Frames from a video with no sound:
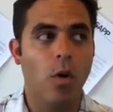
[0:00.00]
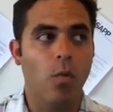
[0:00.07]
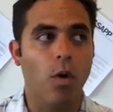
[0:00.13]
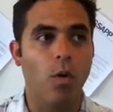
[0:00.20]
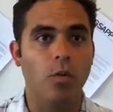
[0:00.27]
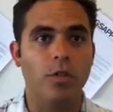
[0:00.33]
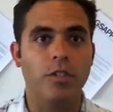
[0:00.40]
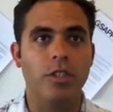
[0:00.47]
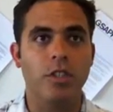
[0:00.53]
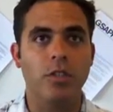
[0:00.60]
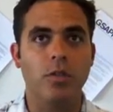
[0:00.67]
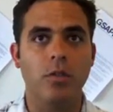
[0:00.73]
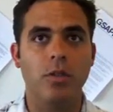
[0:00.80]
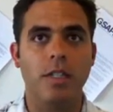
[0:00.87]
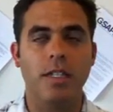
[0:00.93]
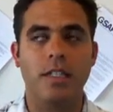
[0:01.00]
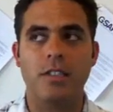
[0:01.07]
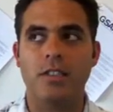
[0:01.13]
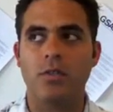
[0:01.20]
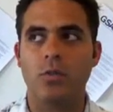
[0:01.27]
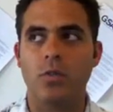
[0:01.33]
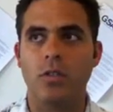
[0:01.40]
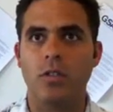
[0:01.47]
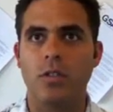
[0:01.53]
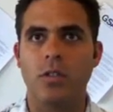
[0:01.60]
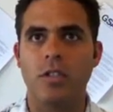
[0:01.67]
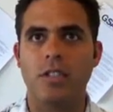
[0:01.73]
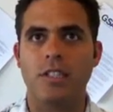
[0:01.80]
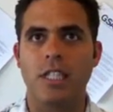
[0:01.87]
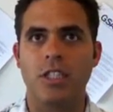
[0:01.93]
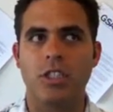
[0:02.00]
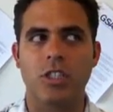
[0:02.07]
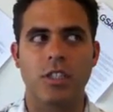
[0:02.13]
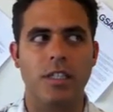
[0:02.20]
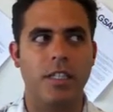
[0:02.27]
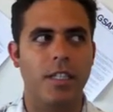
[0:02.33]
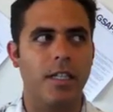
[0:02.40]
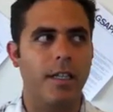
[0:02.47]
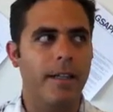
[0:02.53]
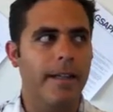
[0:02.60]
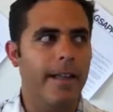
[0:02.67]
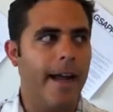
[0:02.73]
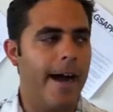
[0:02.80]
what we'll do is we'll essentially